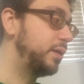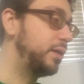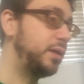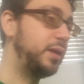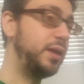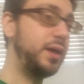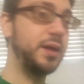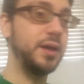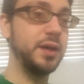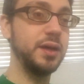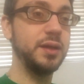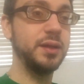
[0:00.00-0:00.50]

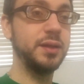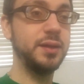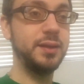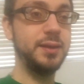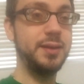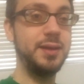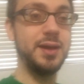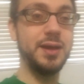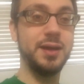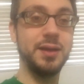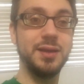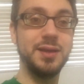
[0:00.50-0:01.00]
yeah,
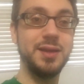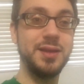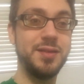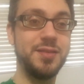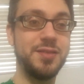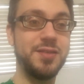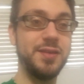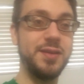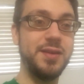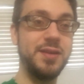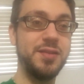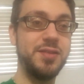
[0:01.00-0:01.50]
yeah,
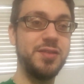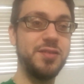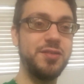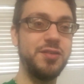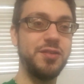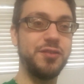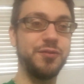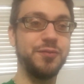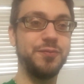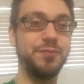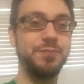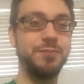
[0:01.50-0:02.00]
it's
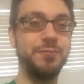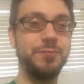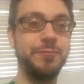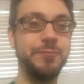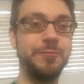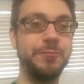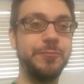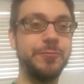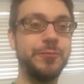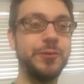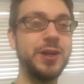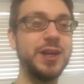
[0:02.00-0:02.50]
just
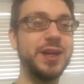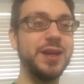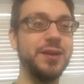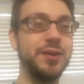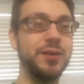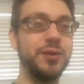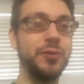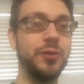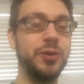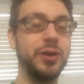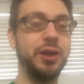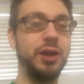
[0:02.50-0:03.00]
friggin'
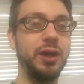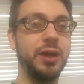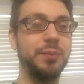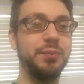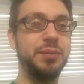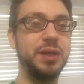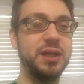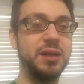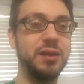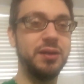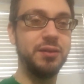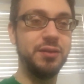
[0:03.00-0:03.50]
annoying
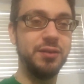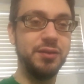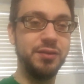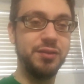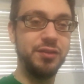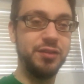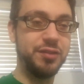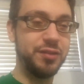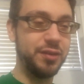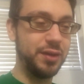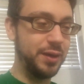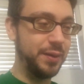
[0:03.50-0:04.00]

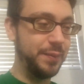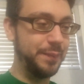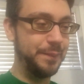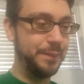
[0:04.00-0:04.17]
because